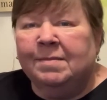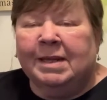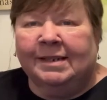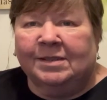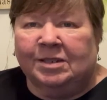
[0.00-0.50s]

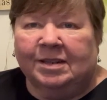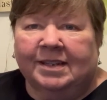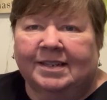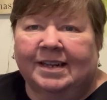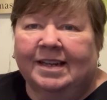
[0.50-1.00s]
minister
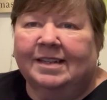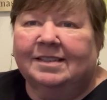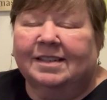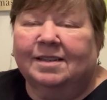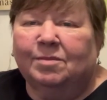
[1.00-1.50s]
at
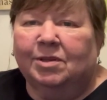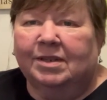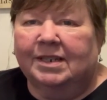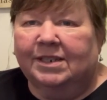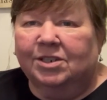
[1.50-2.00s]
Niantic
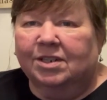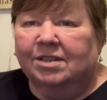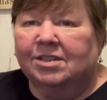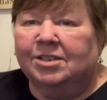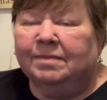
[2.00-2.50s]
Community
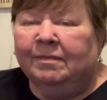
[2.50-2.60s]
Church.